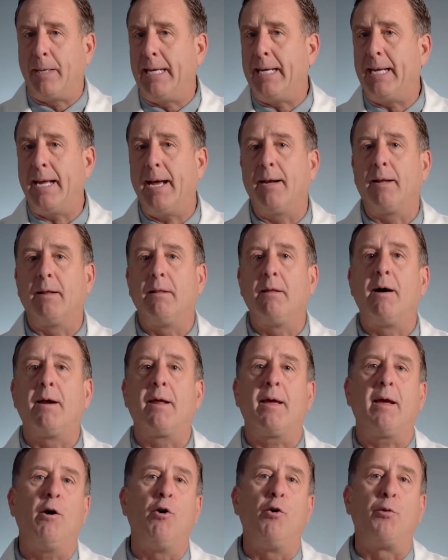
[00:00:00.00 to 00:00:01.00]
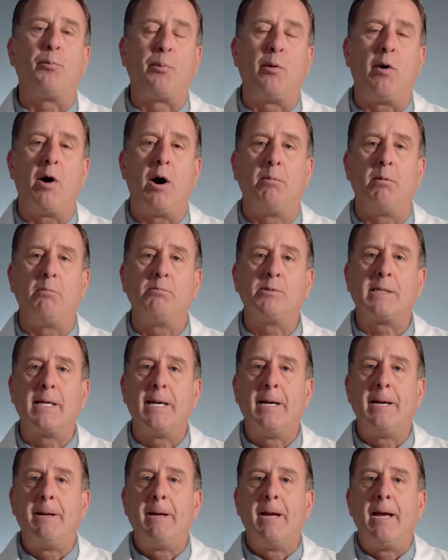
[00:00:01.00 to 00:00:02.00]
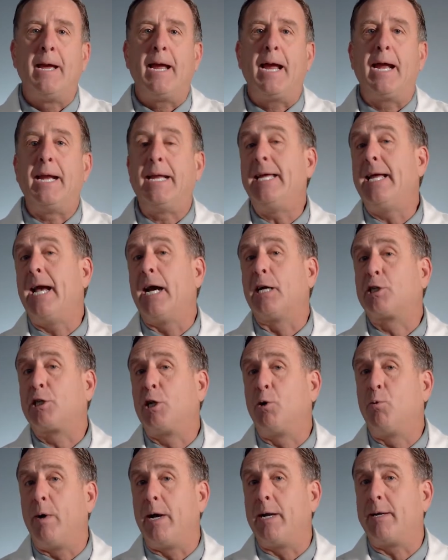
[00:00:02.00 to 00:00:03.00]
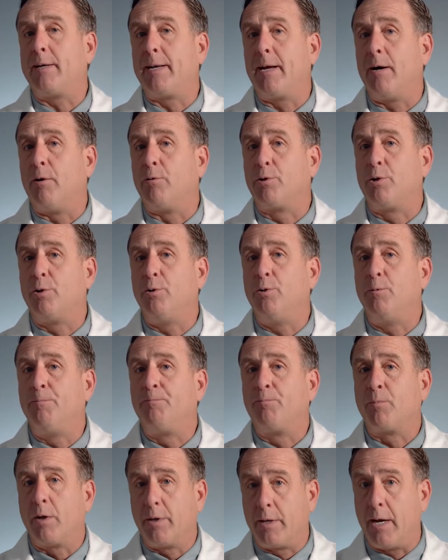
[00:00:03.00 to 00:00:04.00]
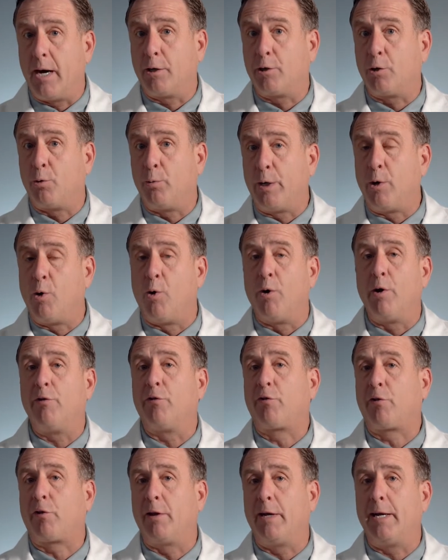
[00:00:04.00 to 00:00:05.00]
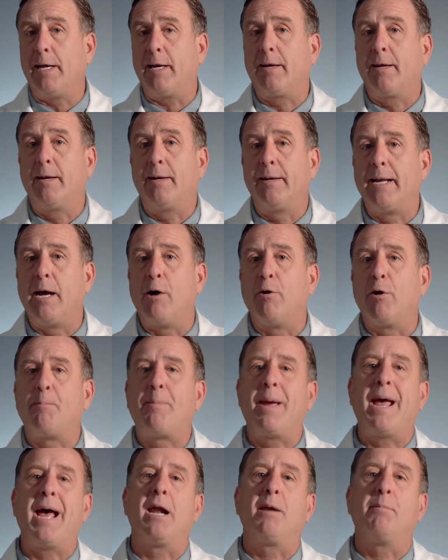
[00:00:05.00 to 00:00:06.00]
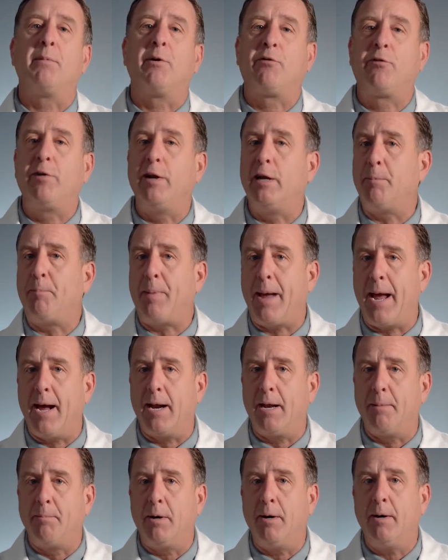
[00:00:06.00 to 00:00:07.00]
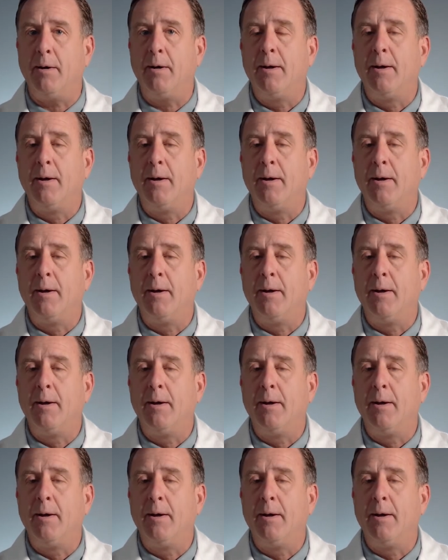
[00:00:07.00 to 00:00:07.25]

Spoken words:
He had a lot of health problems, and he actually went down to Dr. Riordan's clinic down in Panama City, Panama.